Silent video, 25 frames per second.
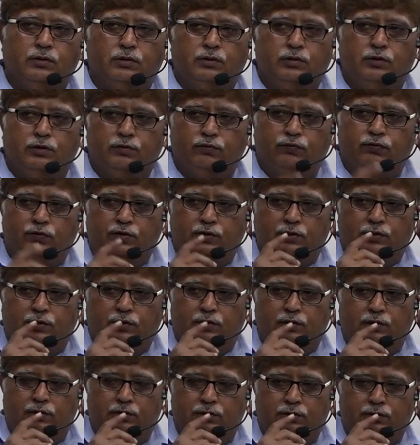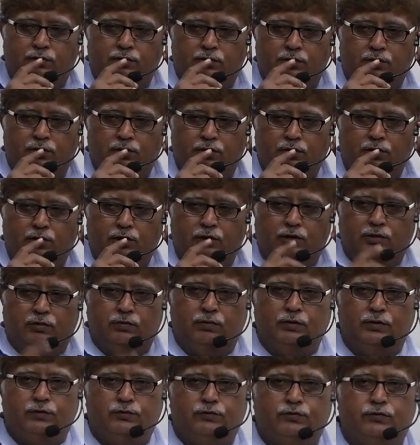difficult
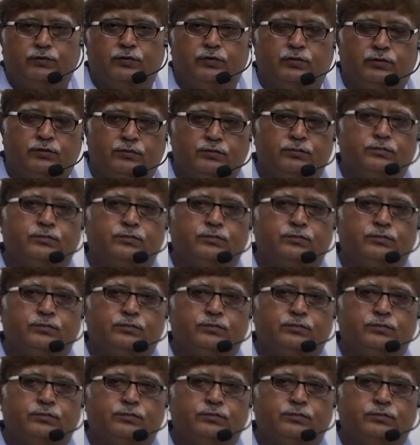equation,